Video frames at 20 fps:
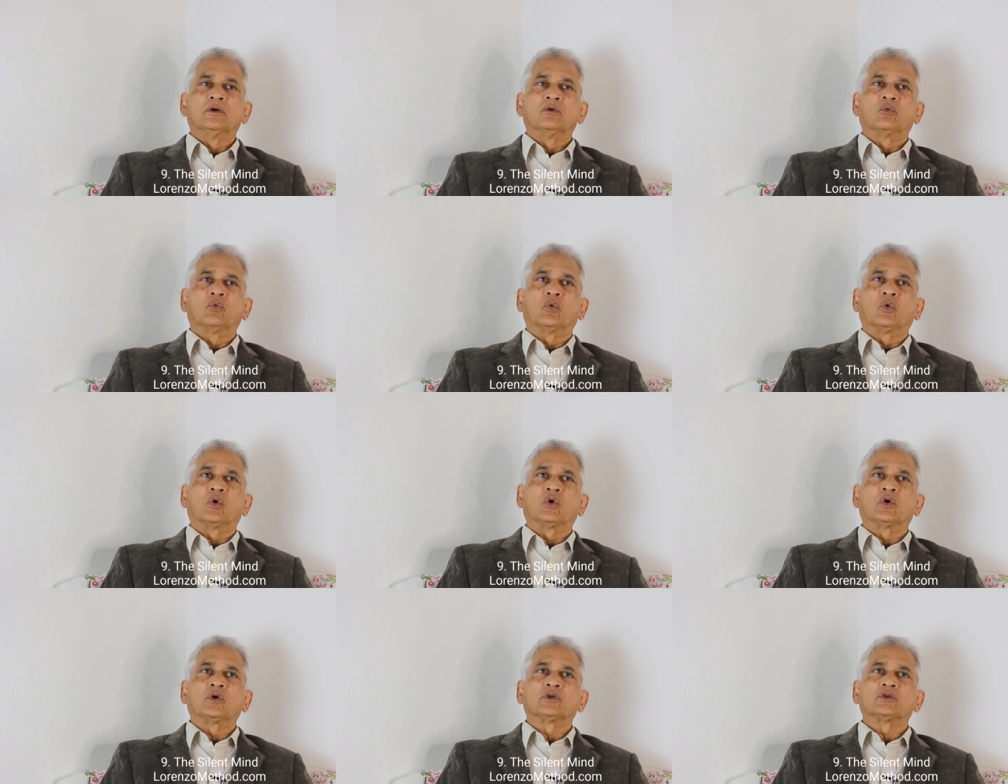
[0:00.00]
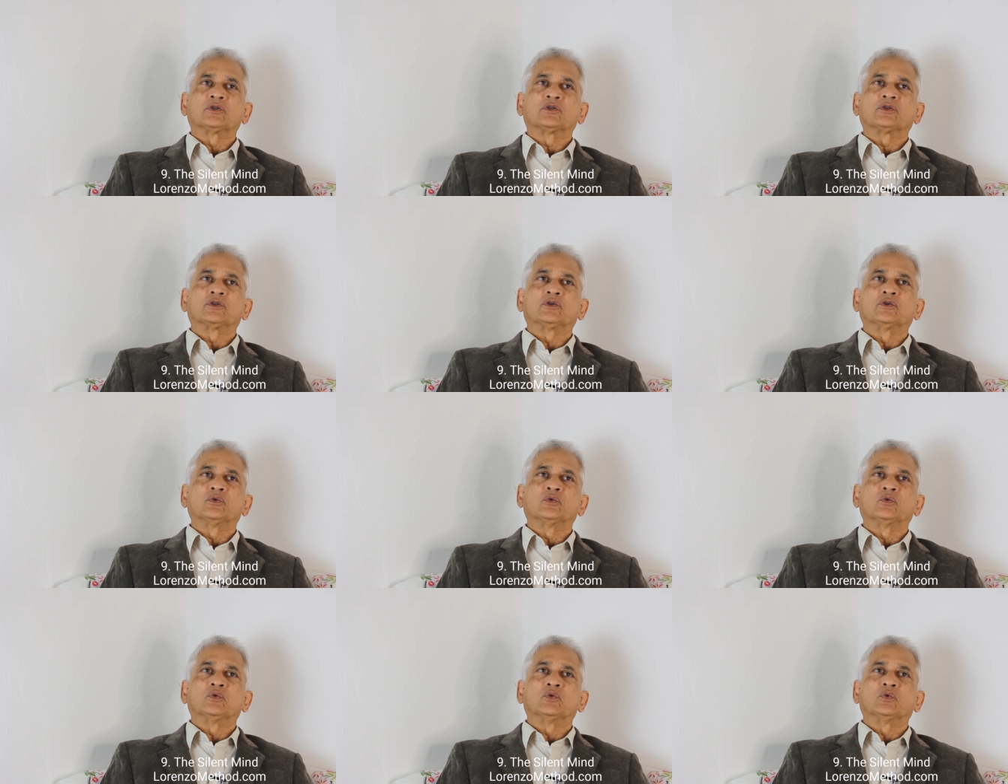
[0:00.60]
was
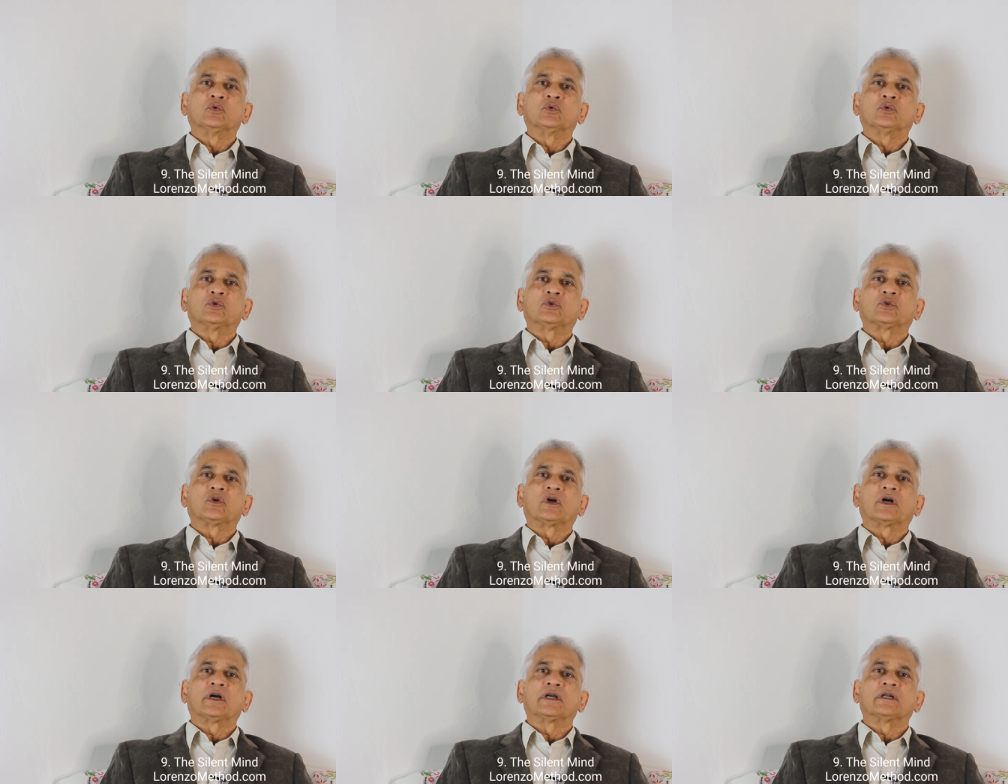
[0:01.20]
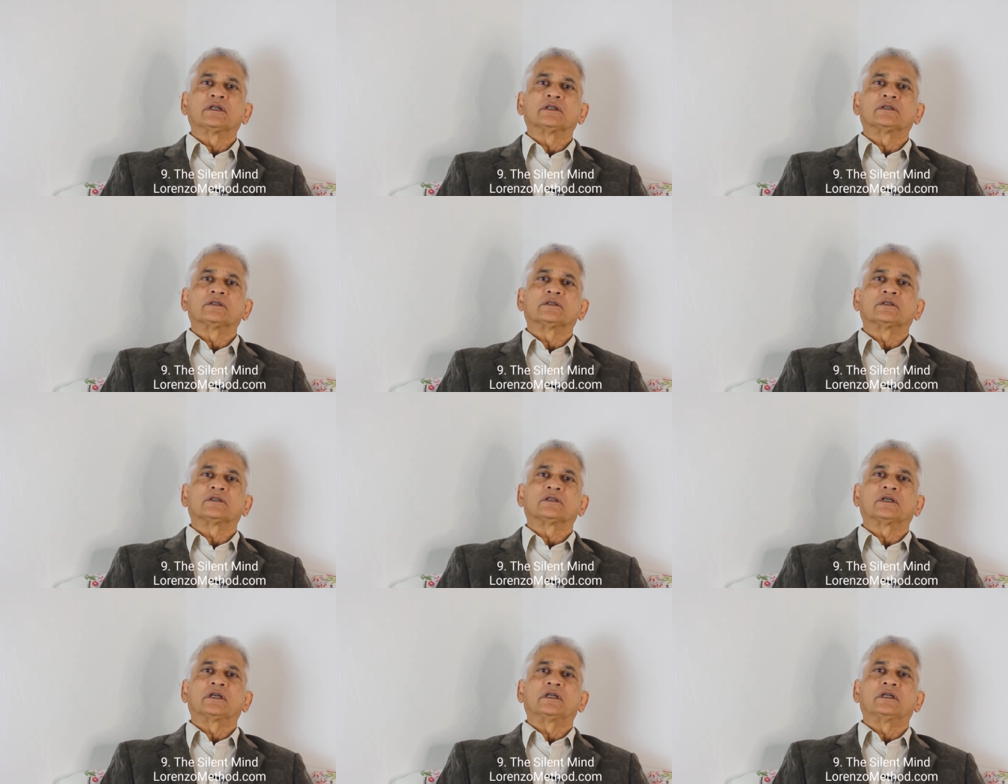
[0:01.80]
to try and
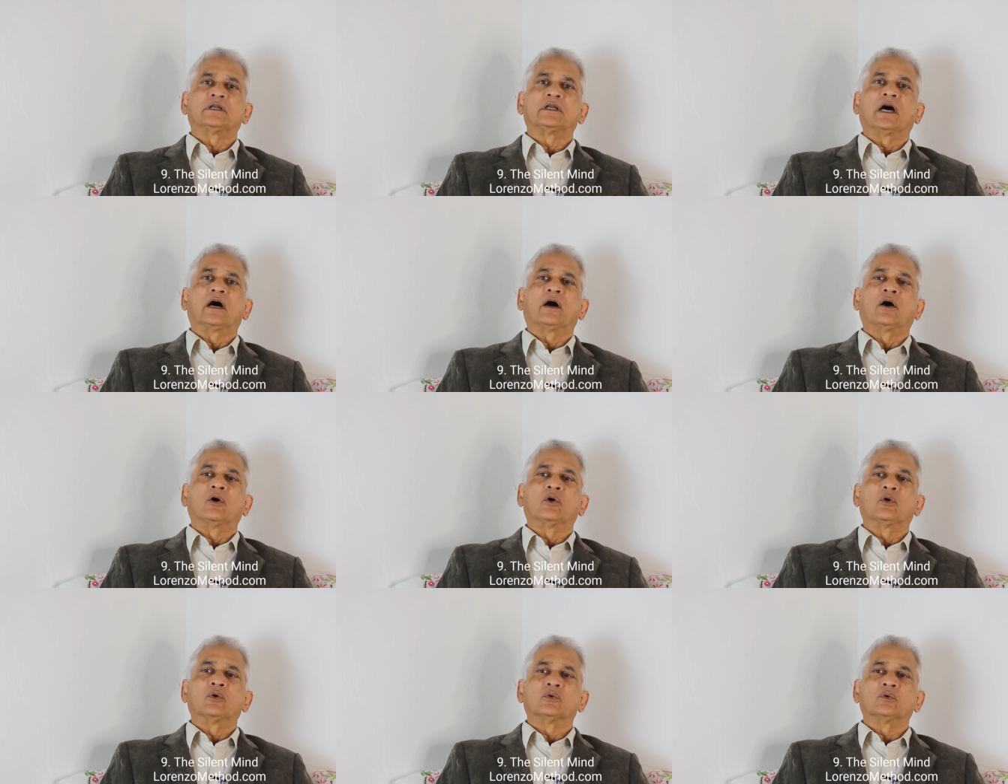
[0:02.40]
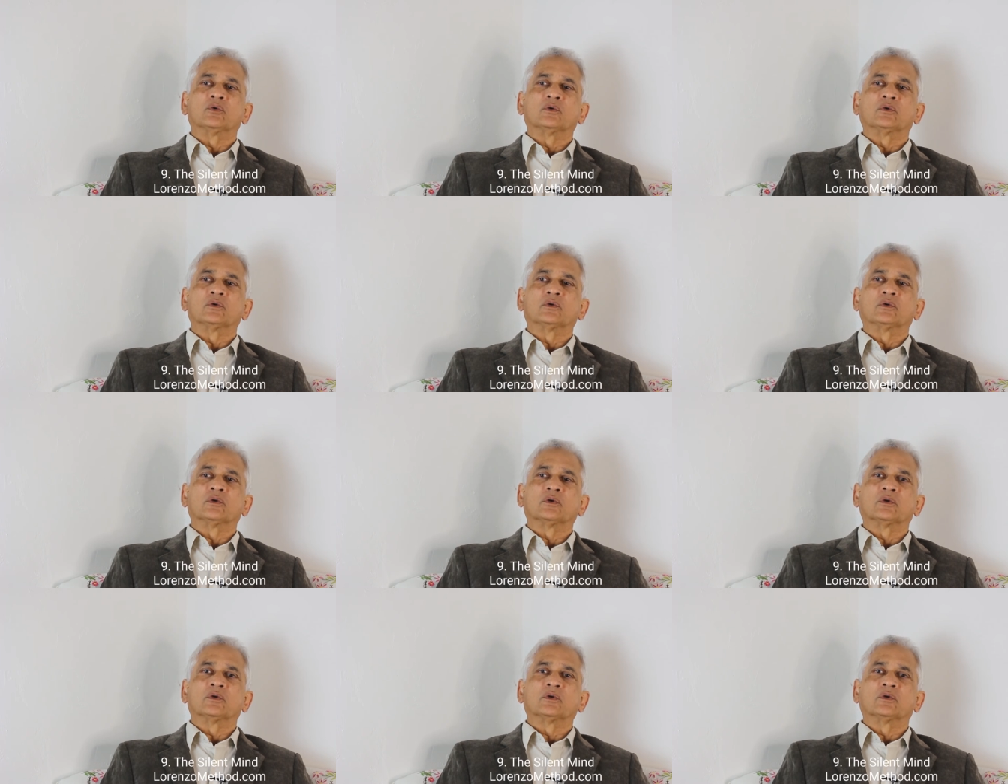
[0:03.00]
sit down,